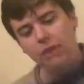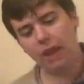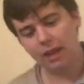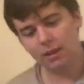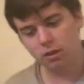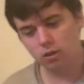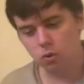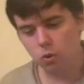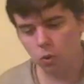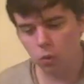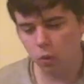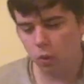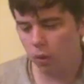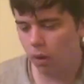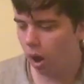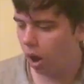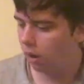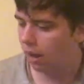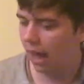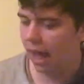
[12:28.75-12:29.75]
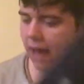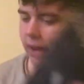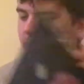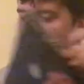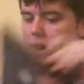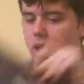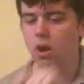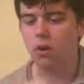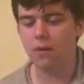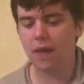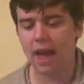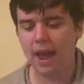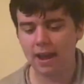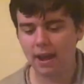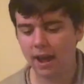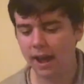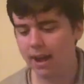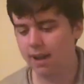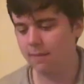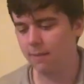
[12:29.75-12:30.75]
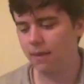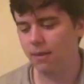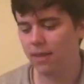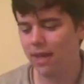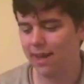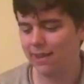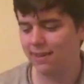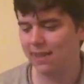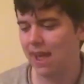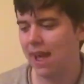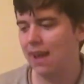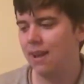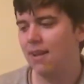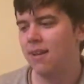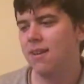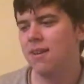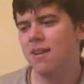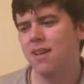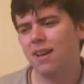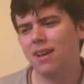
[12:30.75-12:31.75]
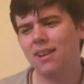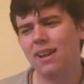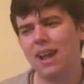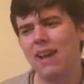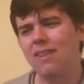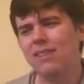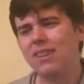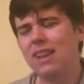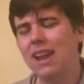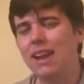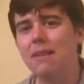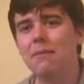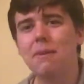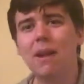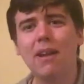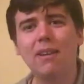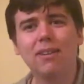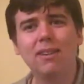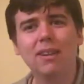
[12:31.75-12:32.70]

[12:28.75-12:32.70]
that's cool. Okay, I didn't know that. I didn't realize that. Because I was like, when I